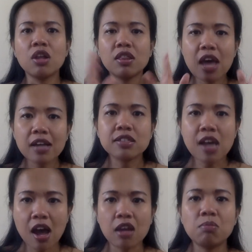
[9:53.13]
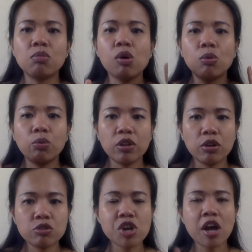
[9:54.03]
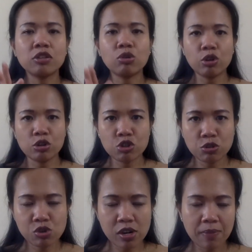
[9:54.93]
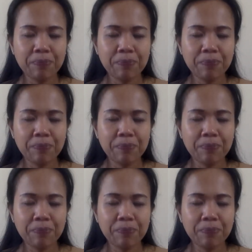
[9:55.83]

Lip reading: that time with your child or your children.